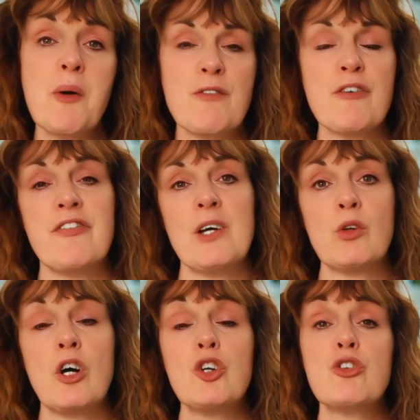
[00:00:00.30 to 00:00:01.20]
ever feel
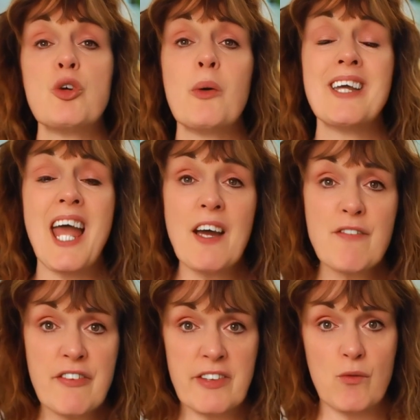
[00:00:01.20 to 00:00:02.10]
like you're doing
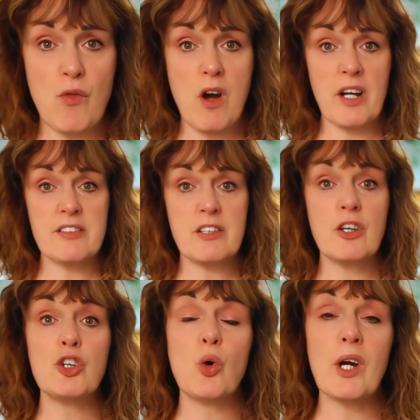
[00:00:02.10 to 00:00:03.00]
everything right, you're